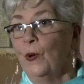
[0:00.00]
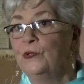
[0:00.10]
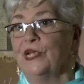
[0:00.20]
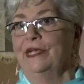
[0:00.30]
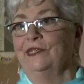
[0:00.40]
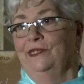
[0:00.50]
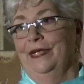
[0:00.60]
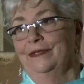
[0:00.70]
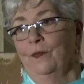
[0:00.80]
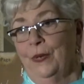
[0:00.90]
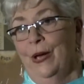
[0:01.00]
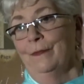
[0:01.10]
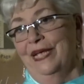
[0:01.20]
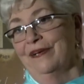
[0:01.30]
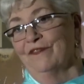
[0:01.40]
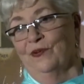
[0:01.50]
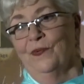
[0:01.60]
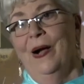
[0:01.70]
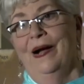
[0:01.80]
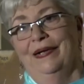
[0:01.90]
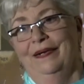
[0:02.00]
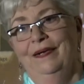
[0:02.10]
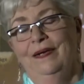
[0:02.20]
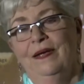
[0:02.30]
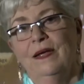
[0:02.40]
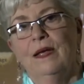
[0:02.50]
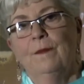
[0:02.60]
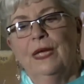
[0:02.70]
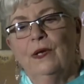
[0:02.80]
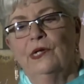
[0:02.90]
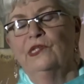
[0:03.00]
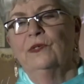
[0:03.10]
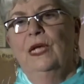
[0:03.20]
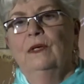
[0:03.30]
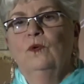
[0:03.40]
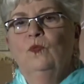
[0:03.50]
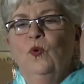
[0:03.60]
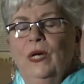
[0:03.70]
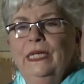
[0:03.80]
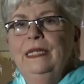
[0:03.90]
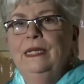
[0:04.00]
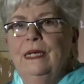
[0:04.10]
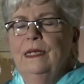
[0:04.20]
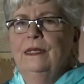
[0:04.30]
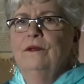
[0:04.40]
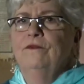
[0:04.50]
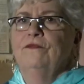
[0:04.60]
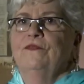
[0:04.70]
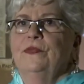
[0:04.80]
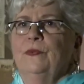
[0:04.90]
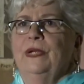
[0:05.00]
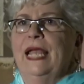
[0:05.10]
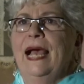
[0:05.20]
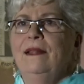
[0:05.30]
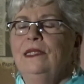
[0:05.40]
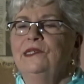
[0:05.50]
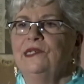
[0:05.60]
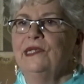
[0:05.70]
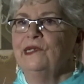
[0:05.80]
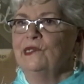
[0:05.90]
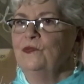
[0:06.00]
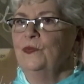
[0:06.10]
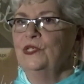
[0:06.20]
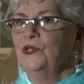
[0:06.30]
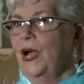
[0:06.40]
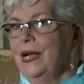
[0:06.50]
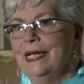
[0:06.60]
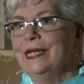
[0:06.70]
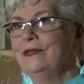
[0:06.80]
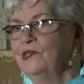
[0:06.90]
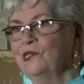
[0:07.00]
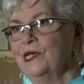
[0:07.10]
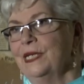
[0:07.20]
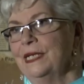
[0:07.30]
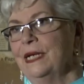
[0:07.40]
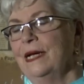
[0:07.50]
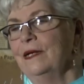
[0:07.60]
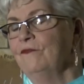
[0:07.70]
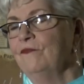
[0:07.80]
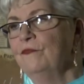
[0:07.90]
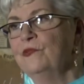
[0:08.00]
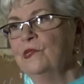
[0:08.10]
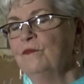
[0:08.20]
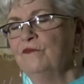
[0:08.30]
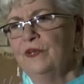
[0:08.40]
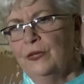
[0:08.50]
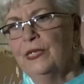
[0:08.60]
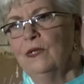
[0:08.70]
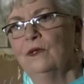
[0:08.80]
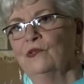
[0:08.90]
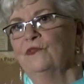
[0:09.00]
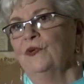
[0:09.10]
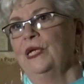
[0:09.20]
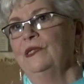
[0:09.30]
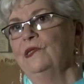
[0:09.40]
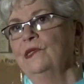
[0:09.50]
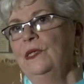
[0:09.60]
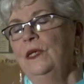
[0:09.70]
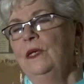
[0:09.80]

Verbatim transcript: protesting the bombing of Iraq. Because uh, one of the realities which I can see, I have some very close friends